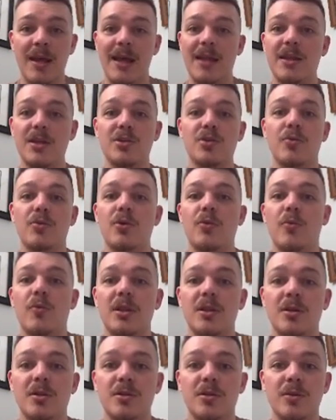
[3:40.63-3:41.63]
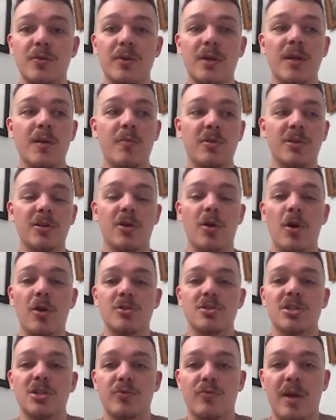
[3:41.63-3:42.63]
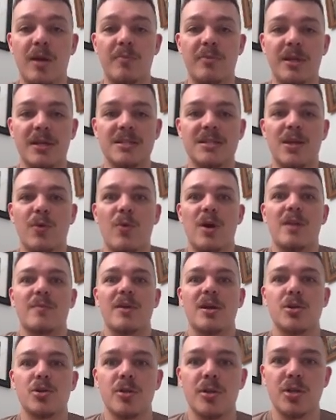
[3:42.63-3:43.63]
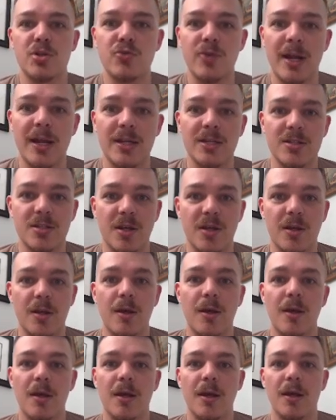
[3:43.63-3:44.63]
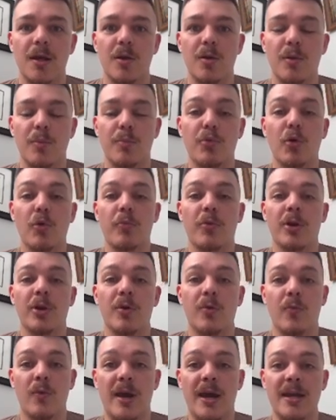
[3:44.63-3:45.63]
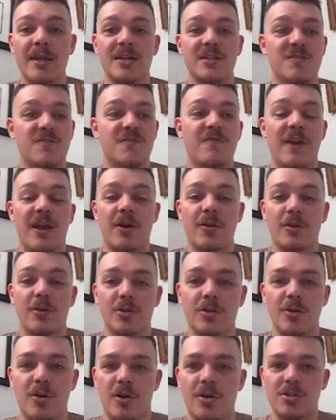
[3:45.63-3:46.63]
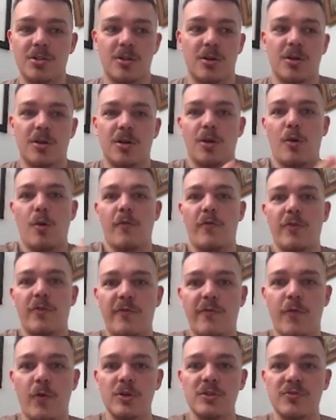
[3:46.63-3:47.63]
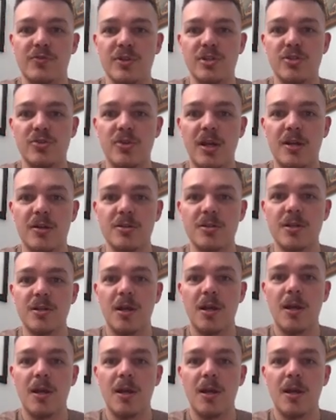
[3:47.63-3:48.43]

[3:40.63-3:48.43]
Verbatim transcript: and they don't know what they're doing, but their heart's in the right place and they want to make sure that training's done in an appropriate way that's fair to the dogs. They're going to go for the force-free trainers.